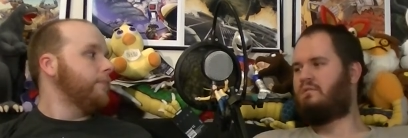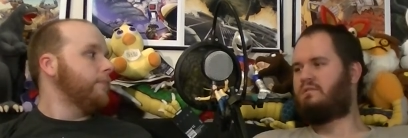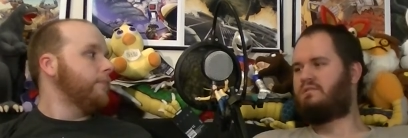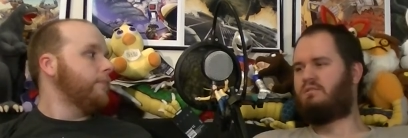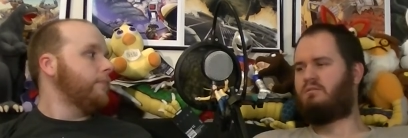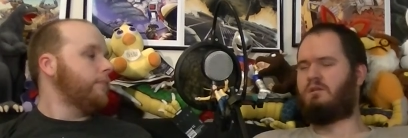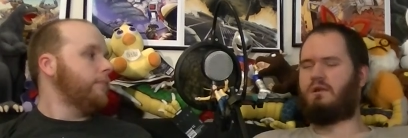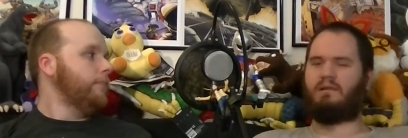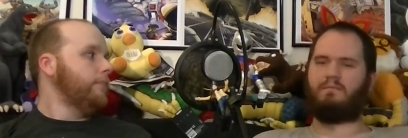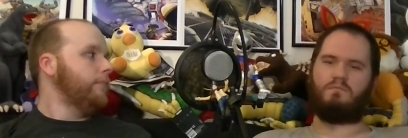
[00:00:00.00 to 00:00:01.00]
Speaker 1: So,
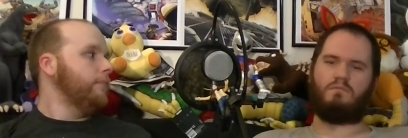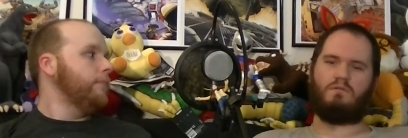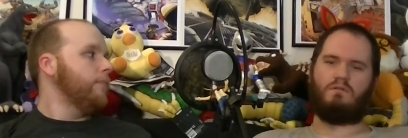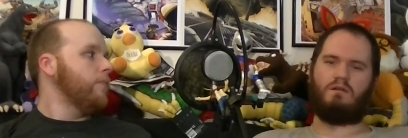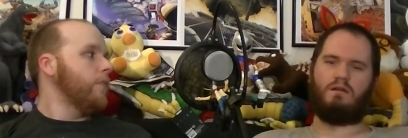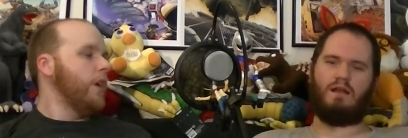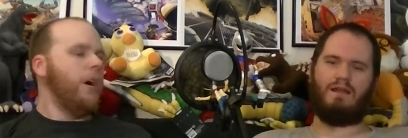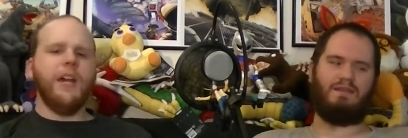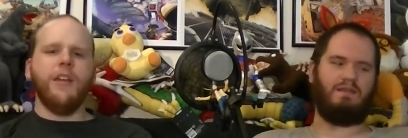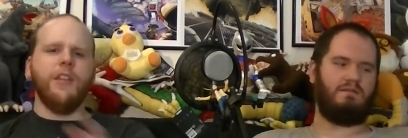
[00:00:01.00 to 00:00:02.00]
like...
Speaker 2: Oh,
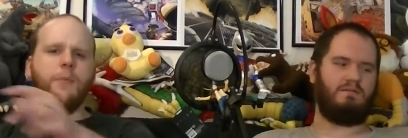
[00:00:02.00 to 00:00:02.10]
yeah, the other